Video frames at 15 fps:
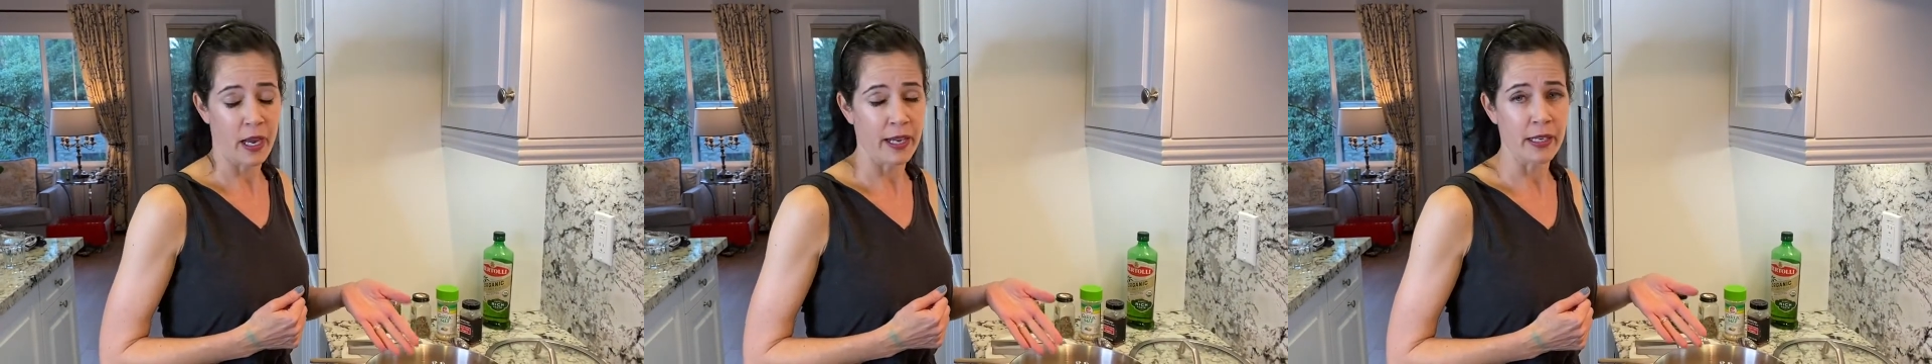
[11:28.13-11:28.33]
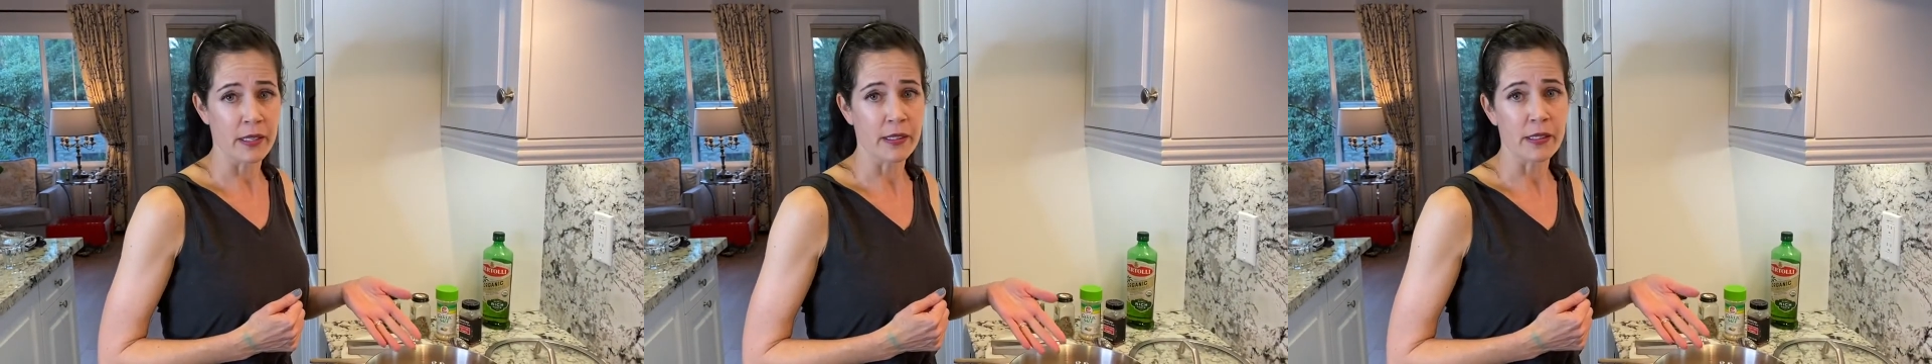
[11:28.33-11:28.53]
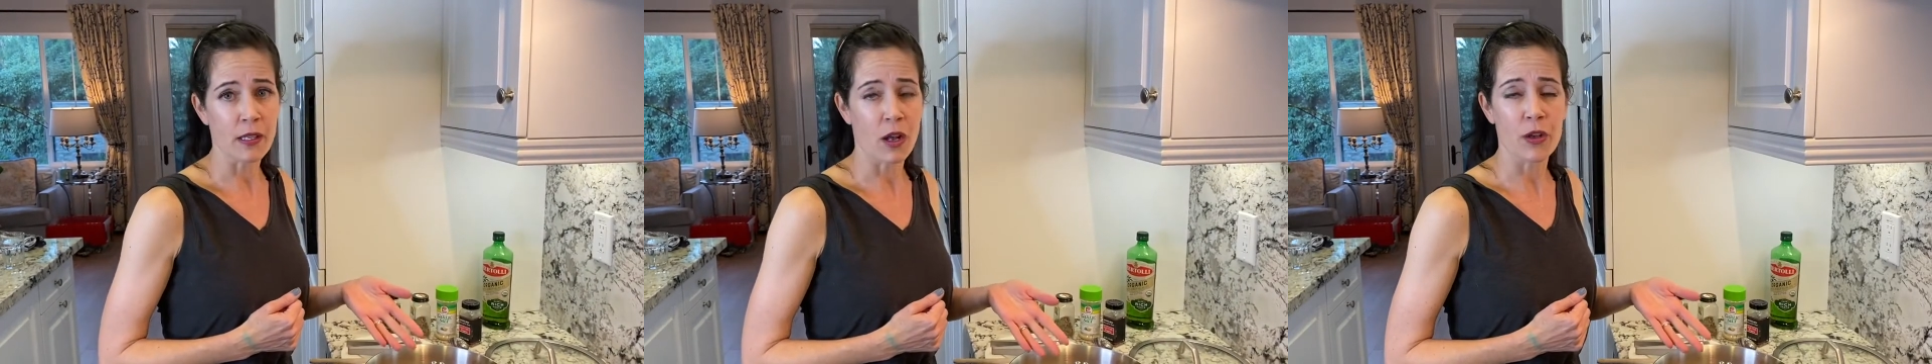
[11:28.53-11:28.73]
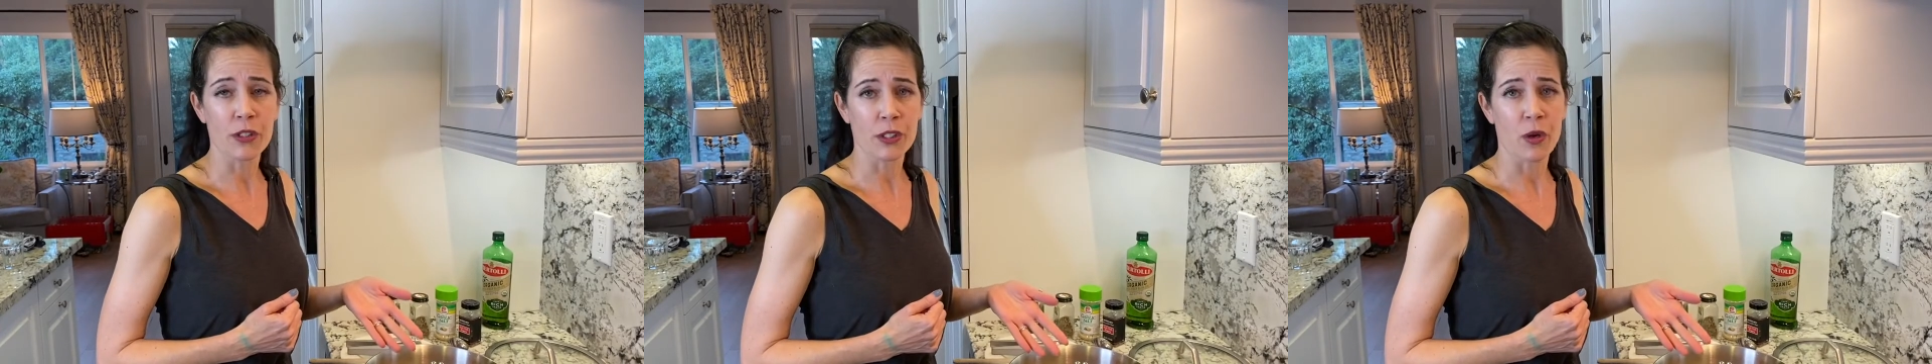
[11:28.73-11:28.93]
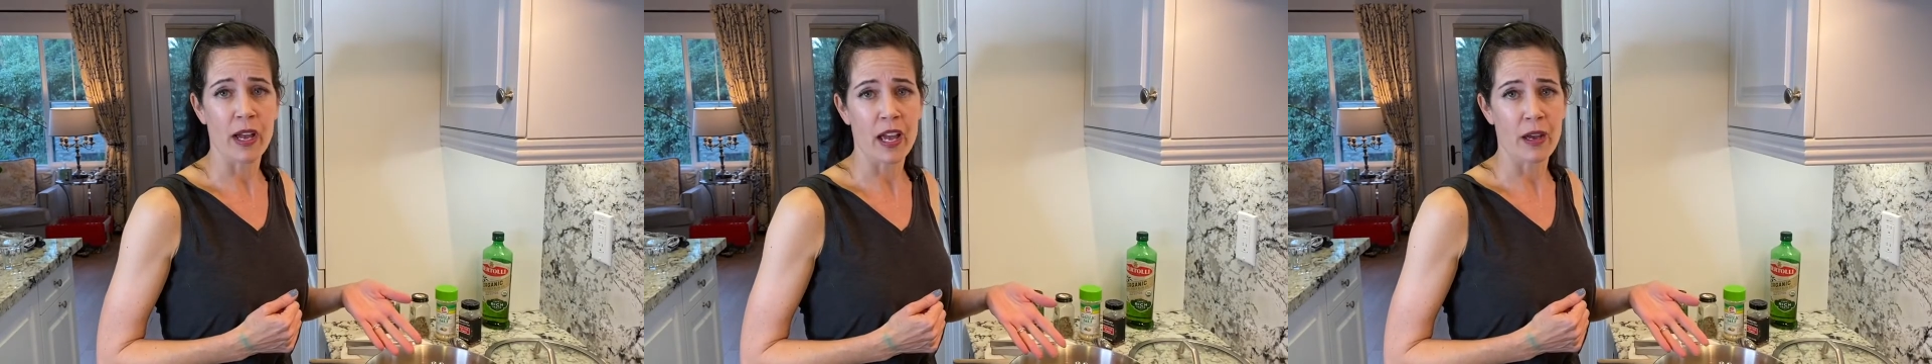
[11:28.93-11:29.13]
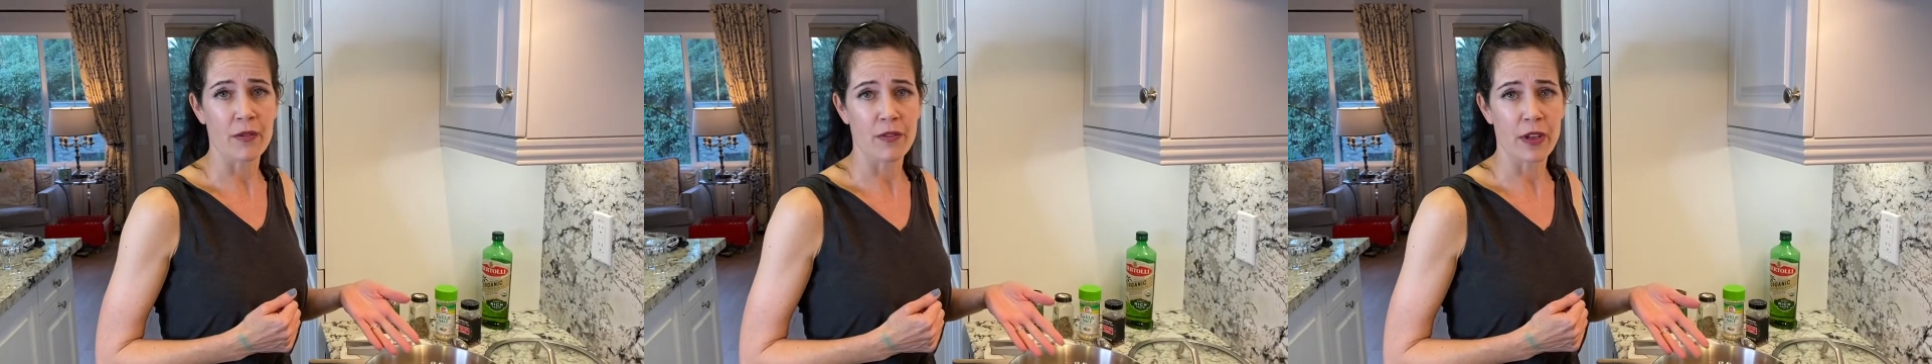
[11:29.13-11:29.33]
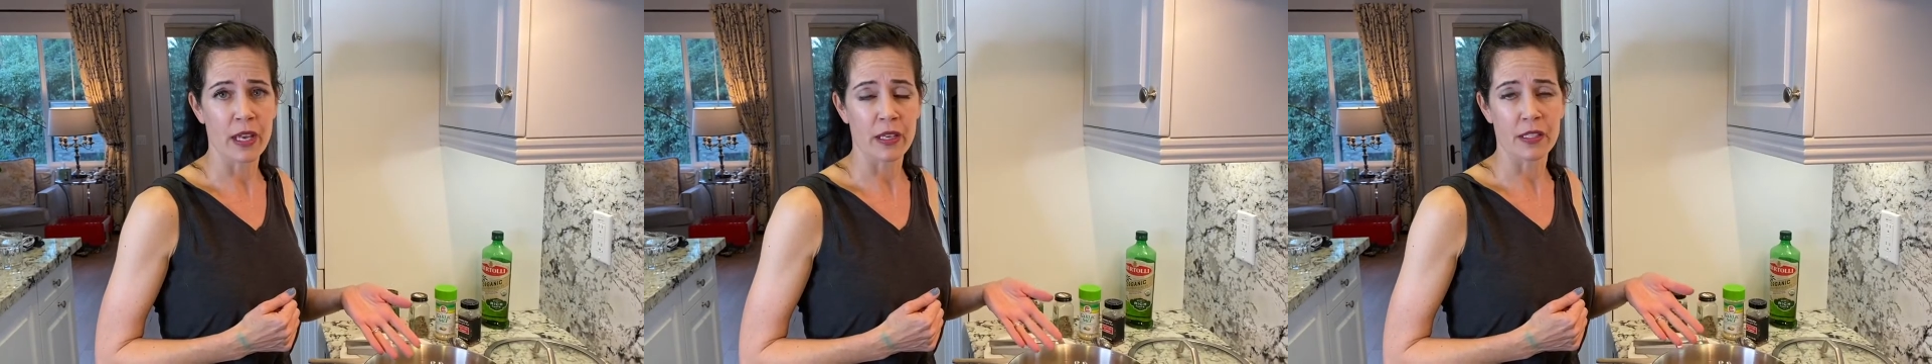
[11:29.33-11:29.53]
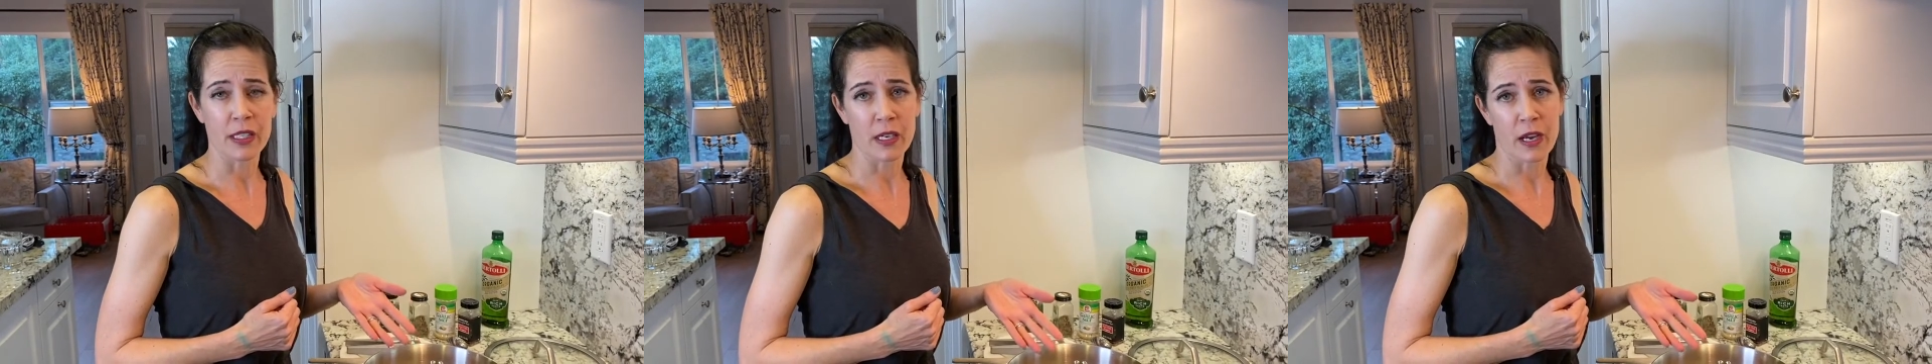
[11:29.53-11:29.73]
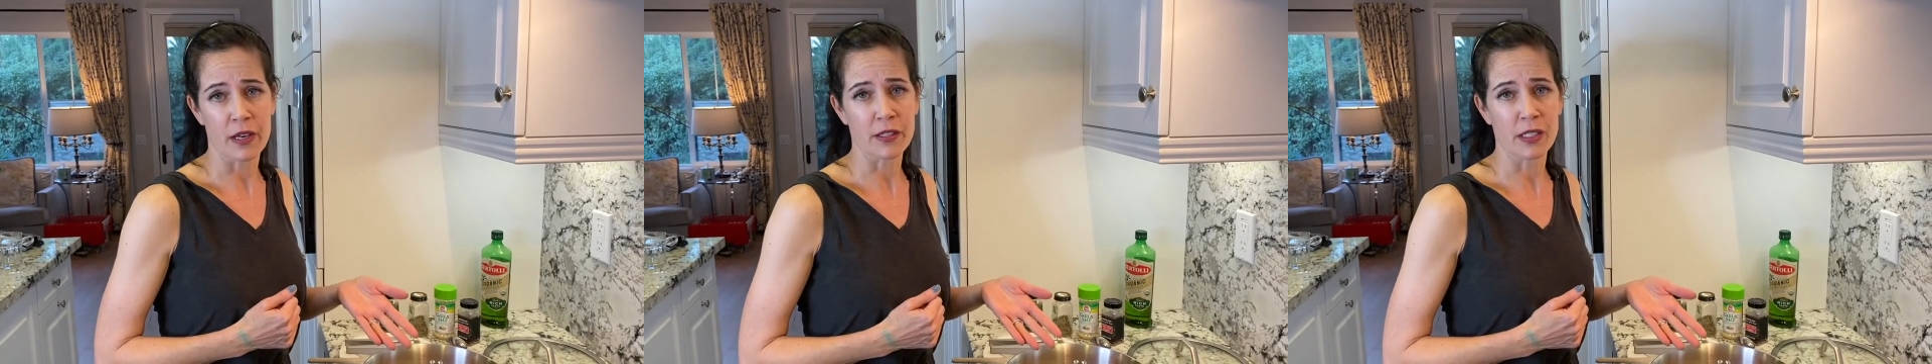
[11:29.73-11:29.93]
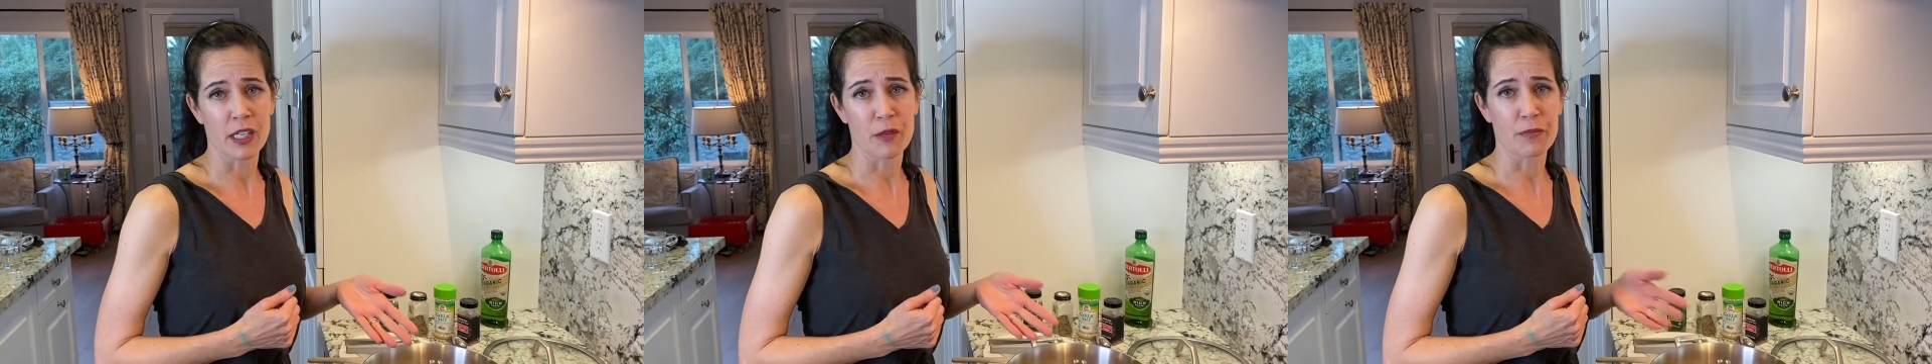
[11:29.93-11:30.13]
onions also have
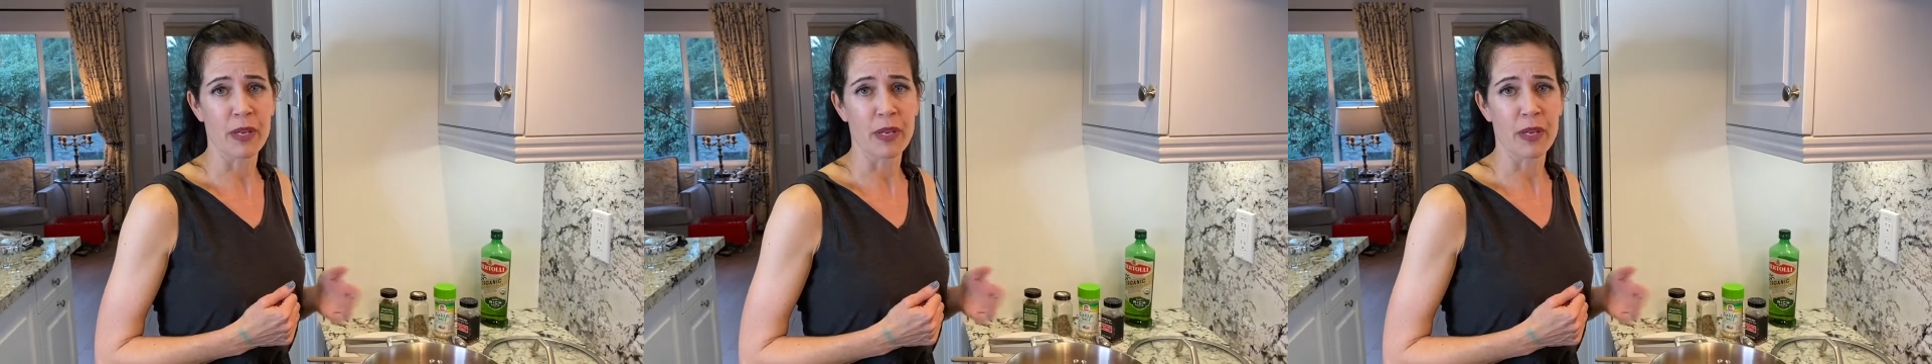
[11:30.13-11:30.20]
antioxidant